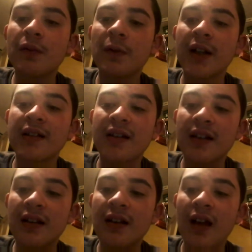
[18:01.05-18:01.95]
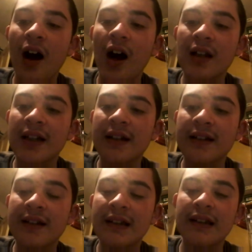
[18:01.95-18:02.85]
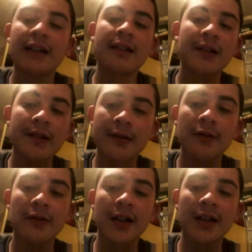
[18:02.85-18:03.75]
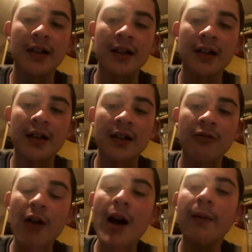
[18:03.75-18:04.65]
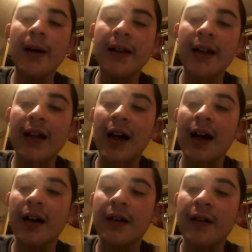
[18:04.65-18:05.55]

for the Daleks in this story? Where were they at?